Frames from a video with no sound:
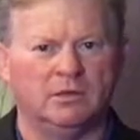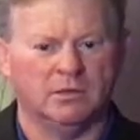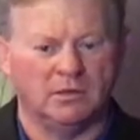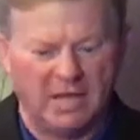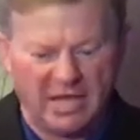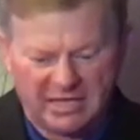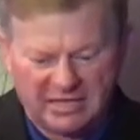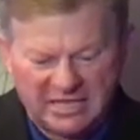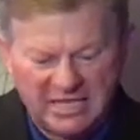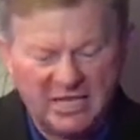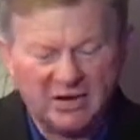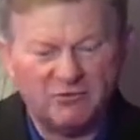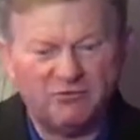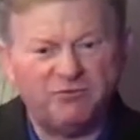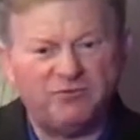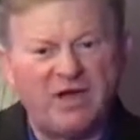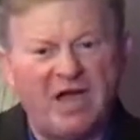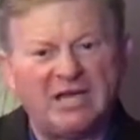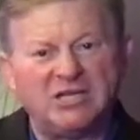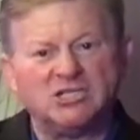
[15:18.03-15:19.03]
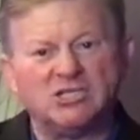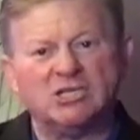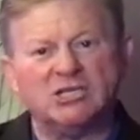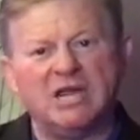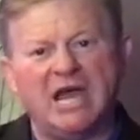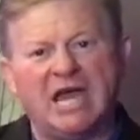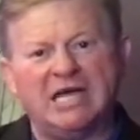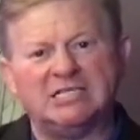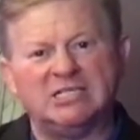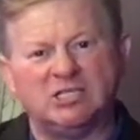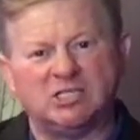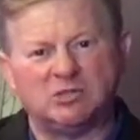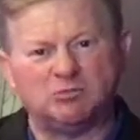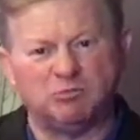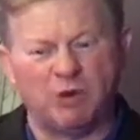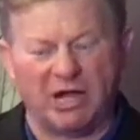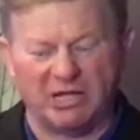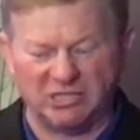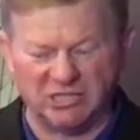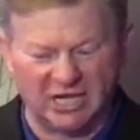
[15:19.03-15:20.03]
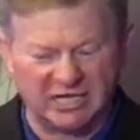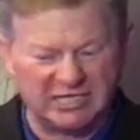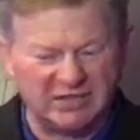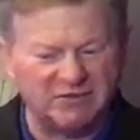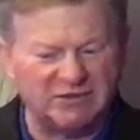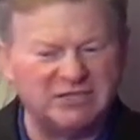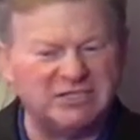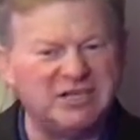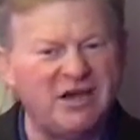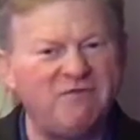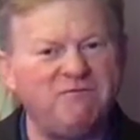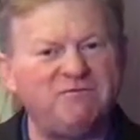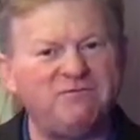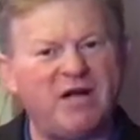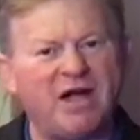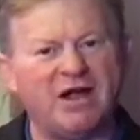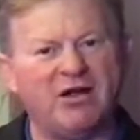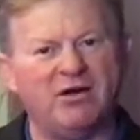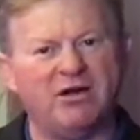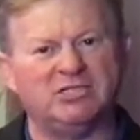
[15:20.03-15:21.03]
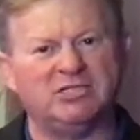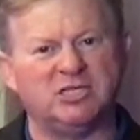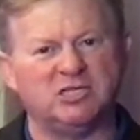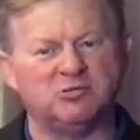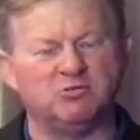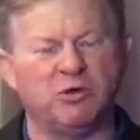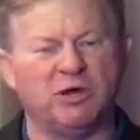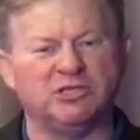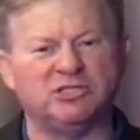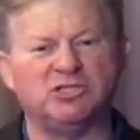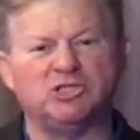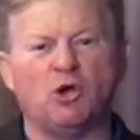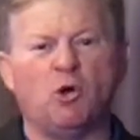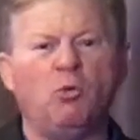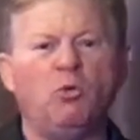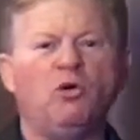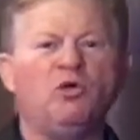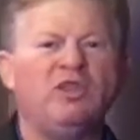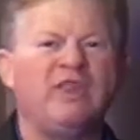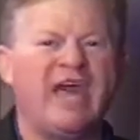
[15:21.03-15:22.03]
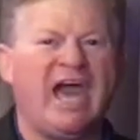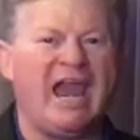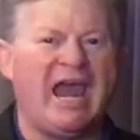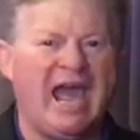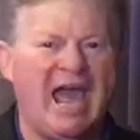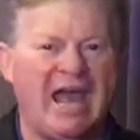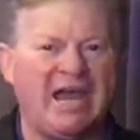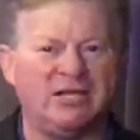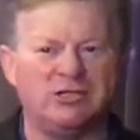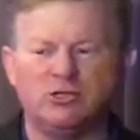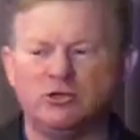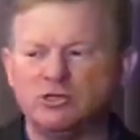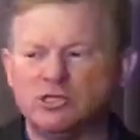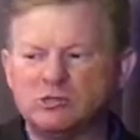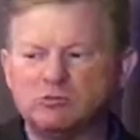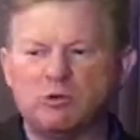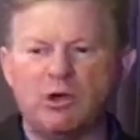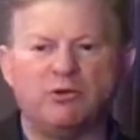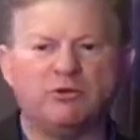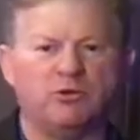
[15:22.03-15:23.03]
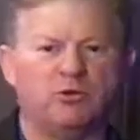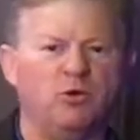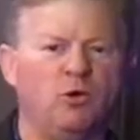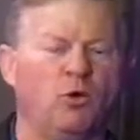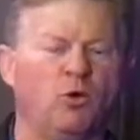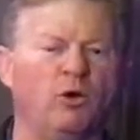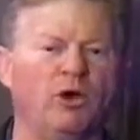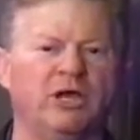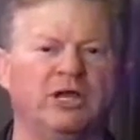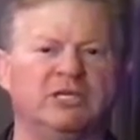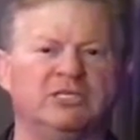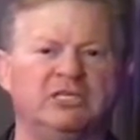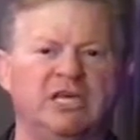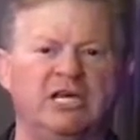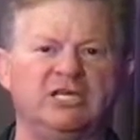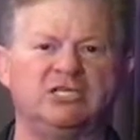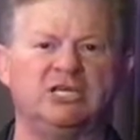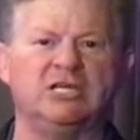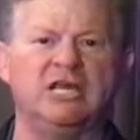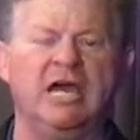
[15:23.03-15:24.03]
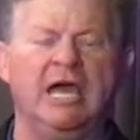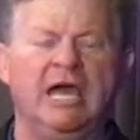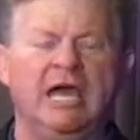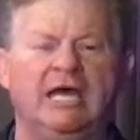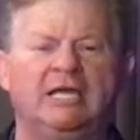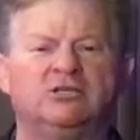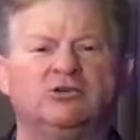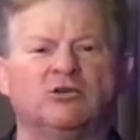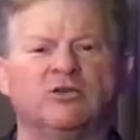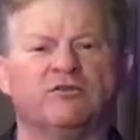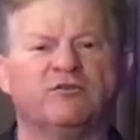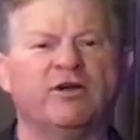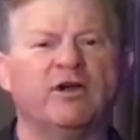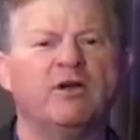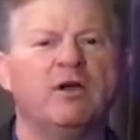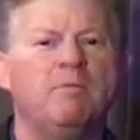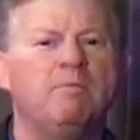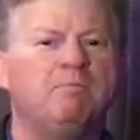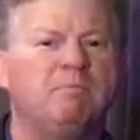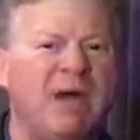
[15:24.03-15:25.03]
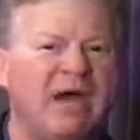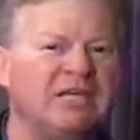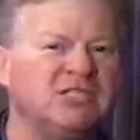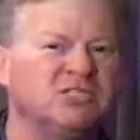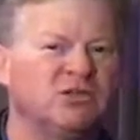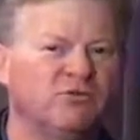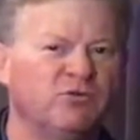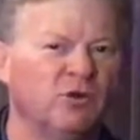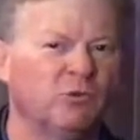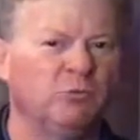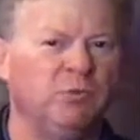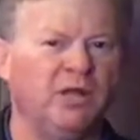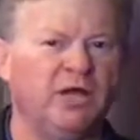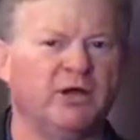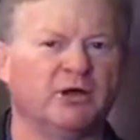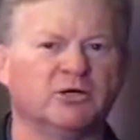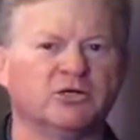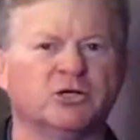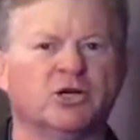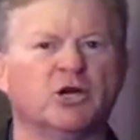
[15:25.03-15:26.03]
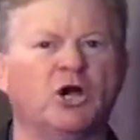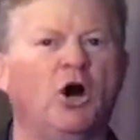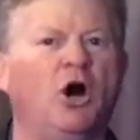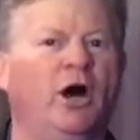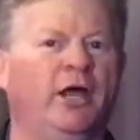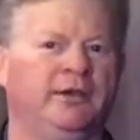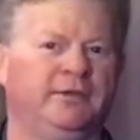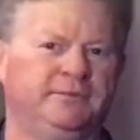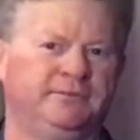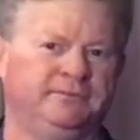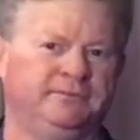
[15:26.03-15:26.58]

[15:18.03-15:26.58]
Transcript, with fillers: Like the infection as it spreads, like the duff fire as it spreads, so will that attitude spread through your organization until the very best of your players are gone.